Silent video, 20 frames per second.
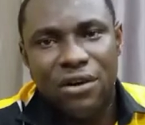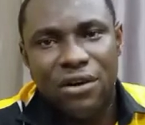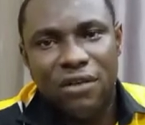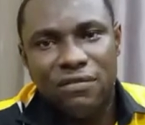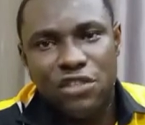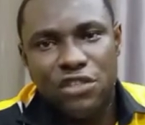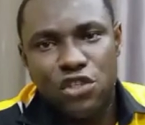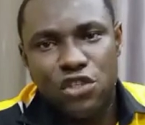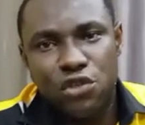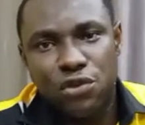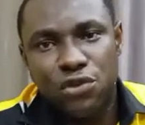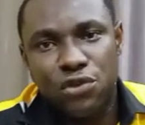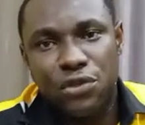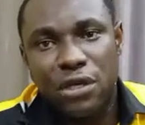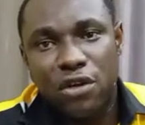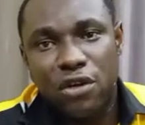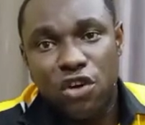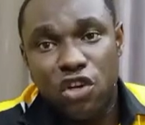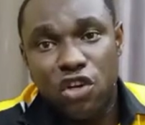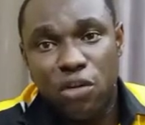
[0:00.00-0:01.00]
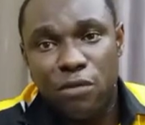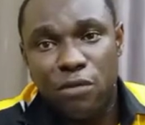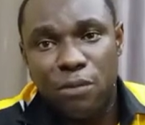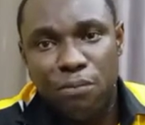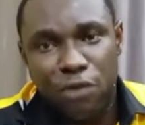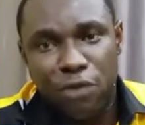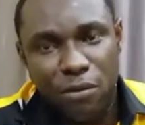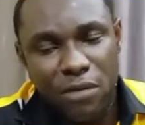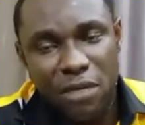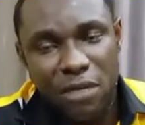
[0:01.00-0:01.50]
of these
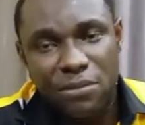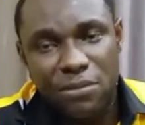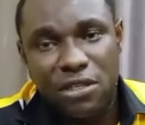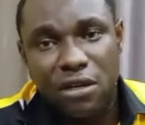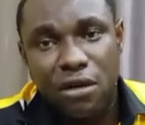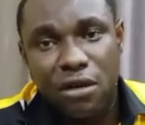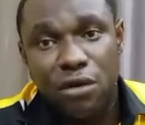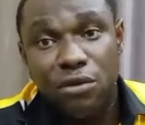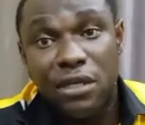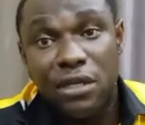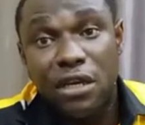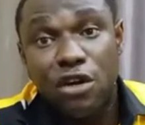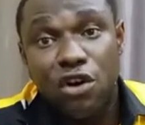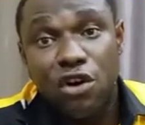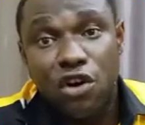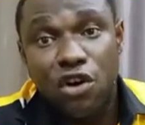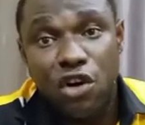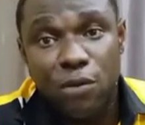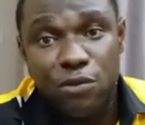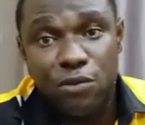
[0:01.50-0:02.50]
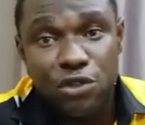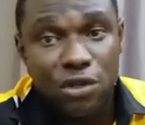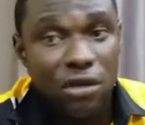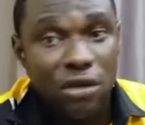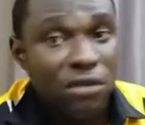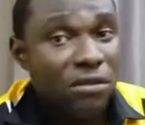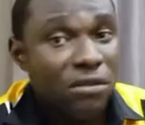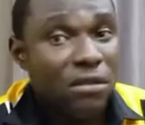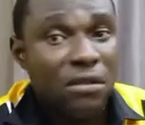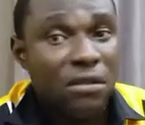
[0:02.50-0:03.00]
socioeconomic problems, including
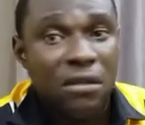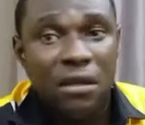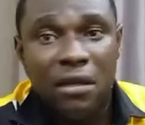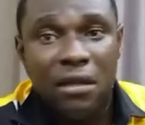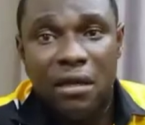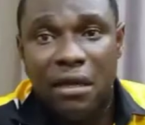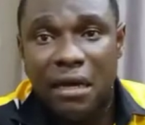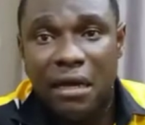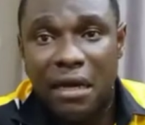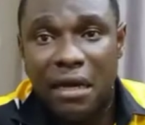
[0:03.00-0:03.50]
corruption,